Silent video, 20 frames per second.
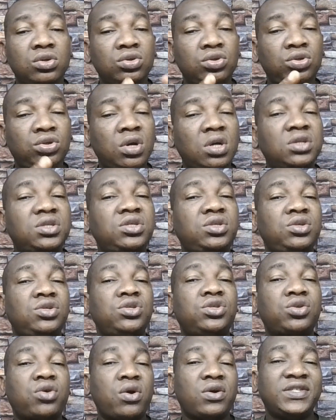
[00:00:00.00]
Don't
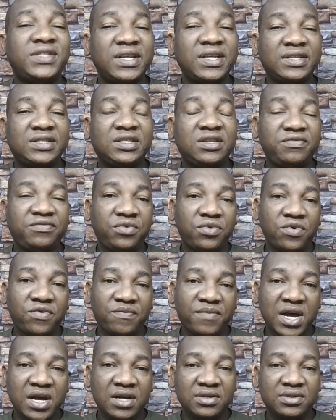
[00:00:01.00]
use consecutive
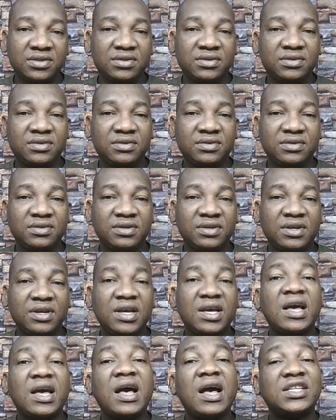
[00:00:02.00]
numbers
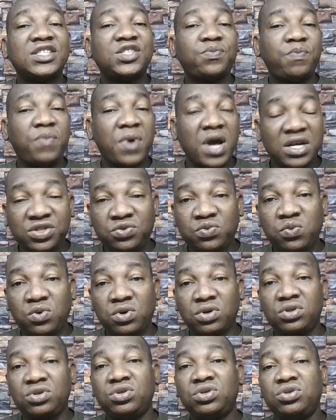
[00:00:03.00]
as
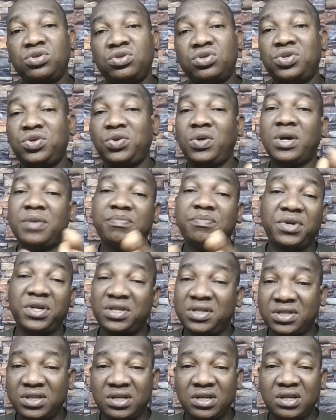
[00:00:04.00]
password to your
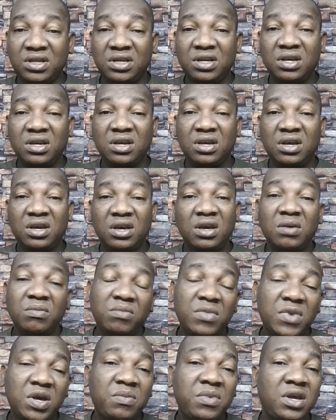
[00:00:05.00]
PC.
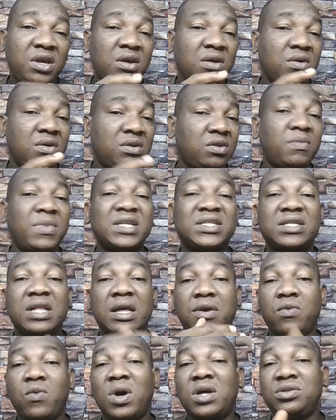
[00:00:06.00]
Maybe numbers
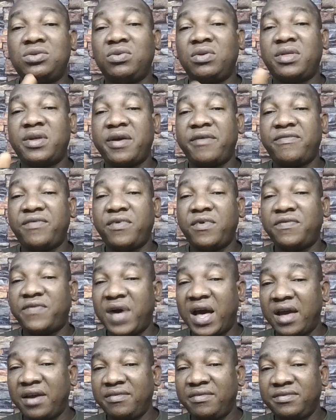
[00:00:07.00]
like
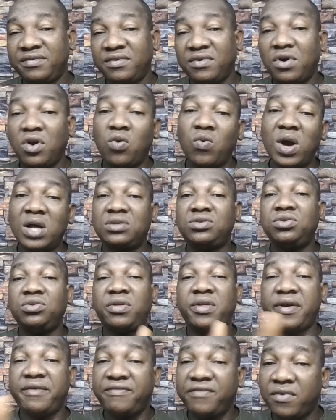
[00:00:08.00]
12345 or
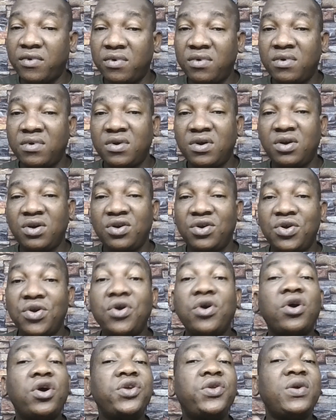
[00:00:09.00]
1234
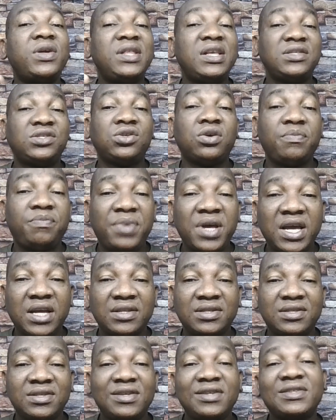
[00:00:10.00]
or your date of
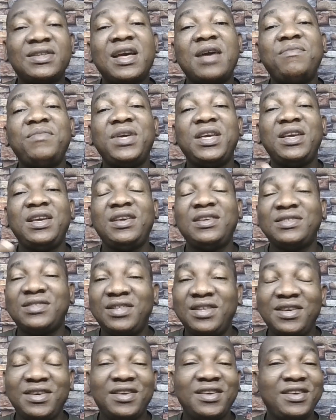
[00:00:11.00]
birth. It can be
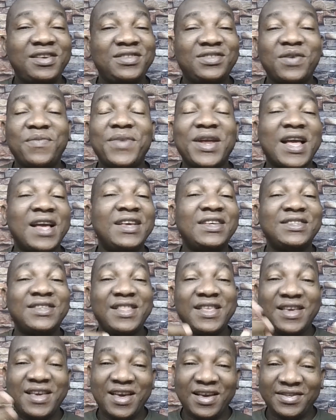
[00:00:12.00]
easily, somebody can
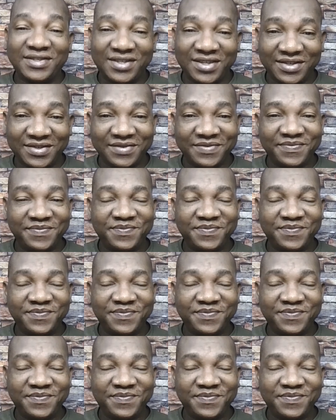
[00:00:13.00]
easily guess it.